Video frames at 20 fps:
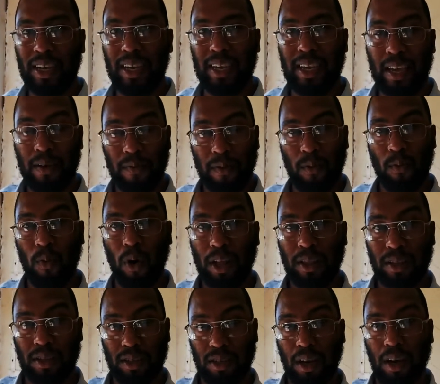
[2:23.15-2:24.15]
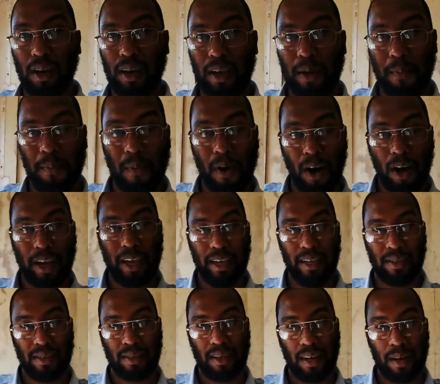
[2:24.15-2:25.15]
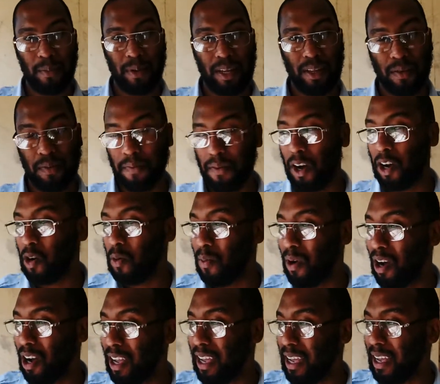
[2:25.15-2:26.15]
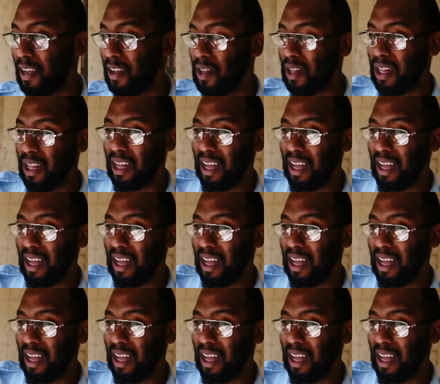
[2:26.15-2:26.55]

and given what the target market is going to be, the final market,